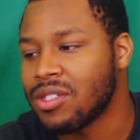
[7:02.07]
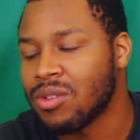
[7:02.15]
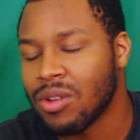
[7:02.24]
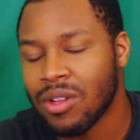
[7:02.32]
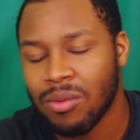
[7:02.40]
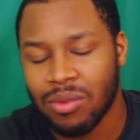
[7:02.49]
Just a
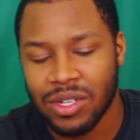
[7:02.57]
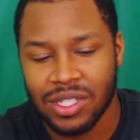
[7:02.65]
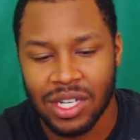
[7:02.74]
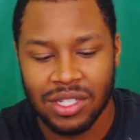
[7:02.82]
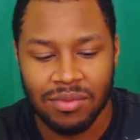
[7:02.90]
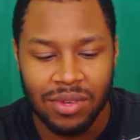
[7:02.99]
short little
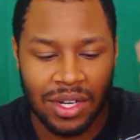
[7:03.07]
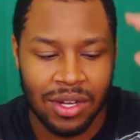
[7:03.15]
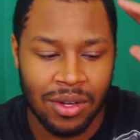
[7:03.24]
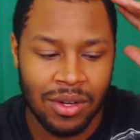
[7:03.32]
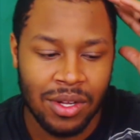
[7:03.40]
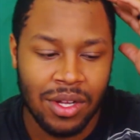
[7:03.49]
appreciation
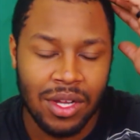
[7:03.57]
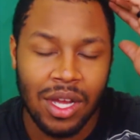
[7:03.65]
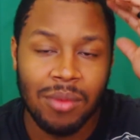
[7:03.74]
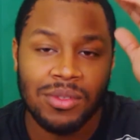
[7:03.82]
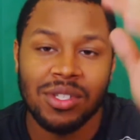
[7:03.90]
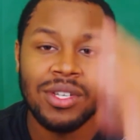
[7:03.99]
video.
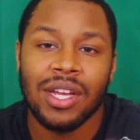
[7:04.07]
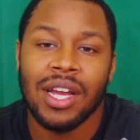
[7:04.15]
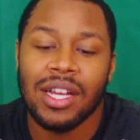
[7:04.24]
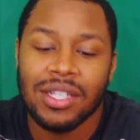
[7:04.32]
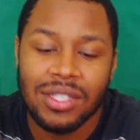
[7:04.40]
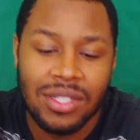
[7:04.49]
I'm gonna see you
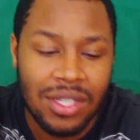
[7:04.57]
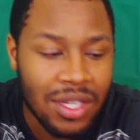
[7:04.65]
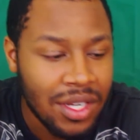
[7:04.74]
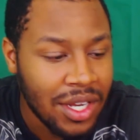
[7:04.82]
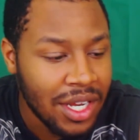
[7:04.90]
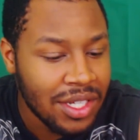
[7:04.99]
guys
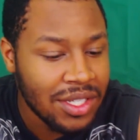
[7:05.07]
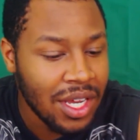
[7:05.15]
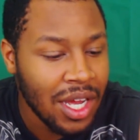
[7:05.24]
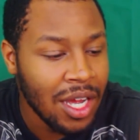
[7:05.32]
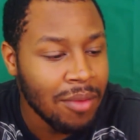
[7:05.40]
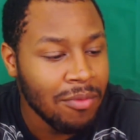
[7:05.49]
next
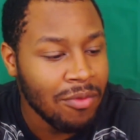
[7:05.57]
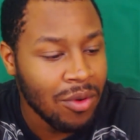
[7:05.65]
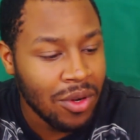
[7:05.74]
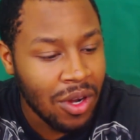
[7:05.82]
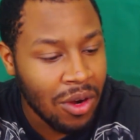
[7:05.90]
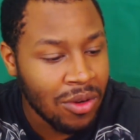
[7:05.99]
time
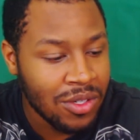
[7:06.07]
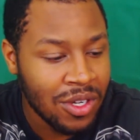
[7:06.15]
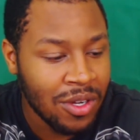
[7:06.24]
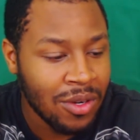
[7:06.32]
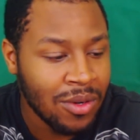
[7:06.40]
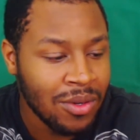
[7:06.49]
for
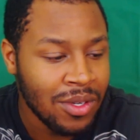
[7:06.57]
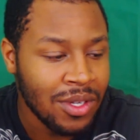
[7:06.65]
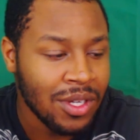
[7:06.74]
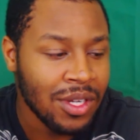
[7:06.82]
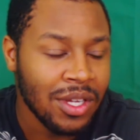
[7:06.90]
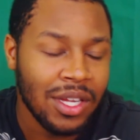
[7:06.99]
Naruto,
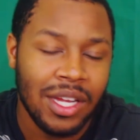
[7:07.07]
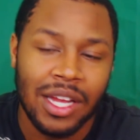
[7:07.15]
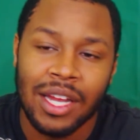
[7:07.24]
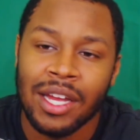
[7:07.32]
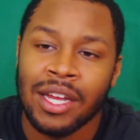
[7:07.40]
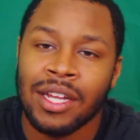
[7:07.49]

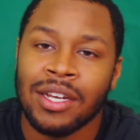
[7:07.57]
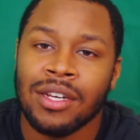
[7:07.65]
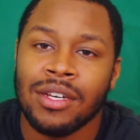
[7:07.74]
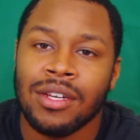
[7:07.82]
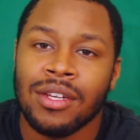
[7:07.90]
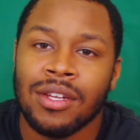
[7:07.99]

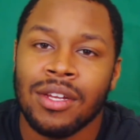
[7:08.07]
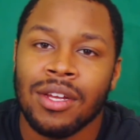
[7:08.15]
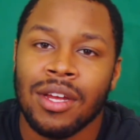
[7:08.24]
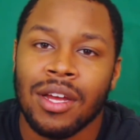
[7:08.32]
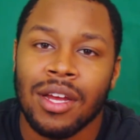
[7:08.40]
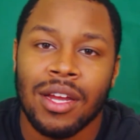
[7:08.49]
and
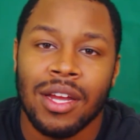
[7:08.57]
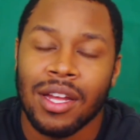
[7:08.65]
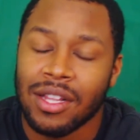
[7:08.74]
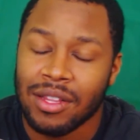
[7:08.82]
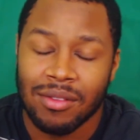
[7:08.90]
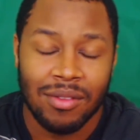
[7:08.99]

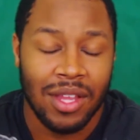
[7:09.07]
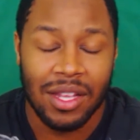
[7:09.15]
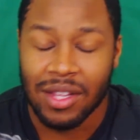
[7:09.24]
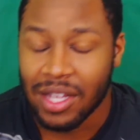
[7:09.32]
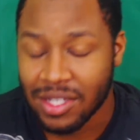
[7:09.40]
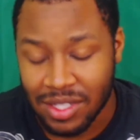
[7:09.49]

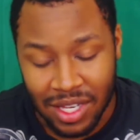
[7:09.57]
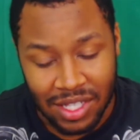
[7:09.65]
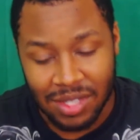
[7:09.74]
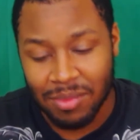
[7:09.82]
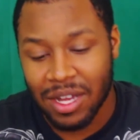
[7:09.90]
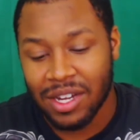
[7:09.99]

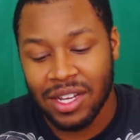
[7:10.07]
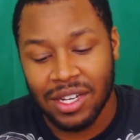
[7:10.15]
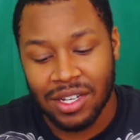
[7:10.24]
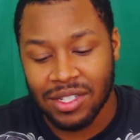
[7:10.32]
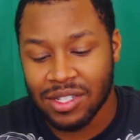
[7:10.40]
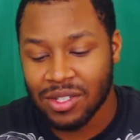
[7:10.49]
that's about
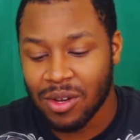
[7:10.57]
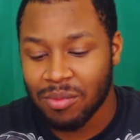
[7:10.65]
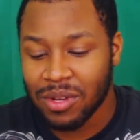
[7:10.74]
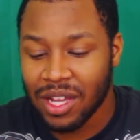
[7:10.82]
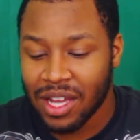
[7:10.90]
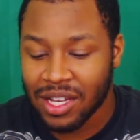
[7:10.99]
it. Just
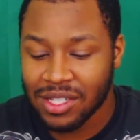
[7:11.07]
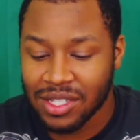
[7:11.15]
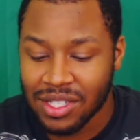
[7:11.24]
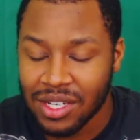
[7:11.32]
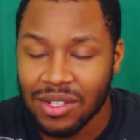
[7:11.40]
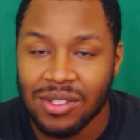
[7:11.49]
hope you
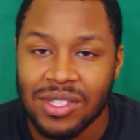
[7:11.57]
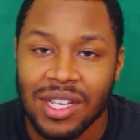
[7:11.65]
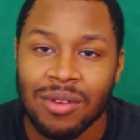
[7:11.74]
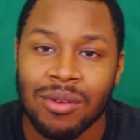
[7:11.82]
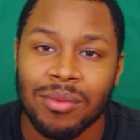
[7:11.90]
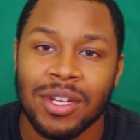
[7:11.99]
guys continue to
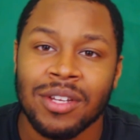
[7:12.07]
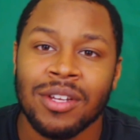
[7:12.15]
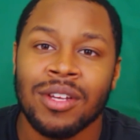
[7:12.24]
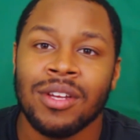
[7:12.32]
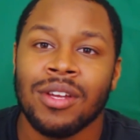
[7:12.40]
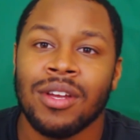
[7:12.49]
stick with me.
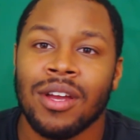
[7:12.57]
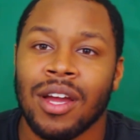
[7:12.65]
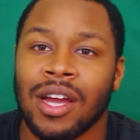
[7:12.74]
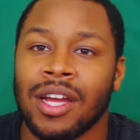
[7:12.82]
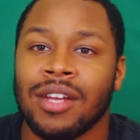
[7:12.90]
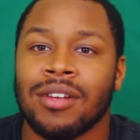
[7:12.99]

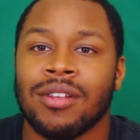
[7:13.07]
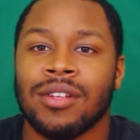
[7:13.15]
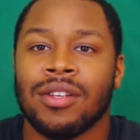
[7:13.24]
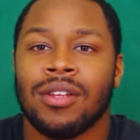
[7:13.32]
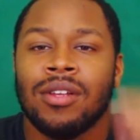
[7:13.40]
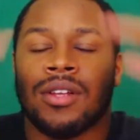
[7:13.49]
All right,
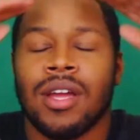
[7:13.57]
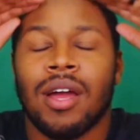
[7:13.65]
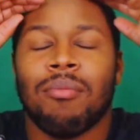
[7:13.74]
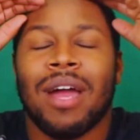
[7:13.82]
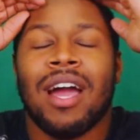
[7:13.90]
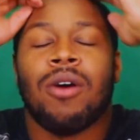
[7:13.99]

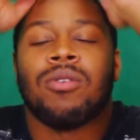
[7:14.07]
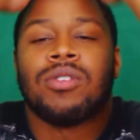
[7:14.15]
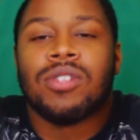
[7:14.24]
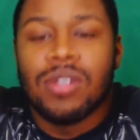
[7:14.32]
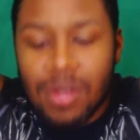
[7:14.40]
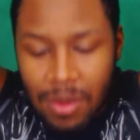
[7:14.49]
I'm
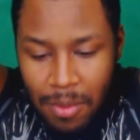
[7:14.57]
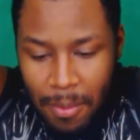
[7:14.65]
out.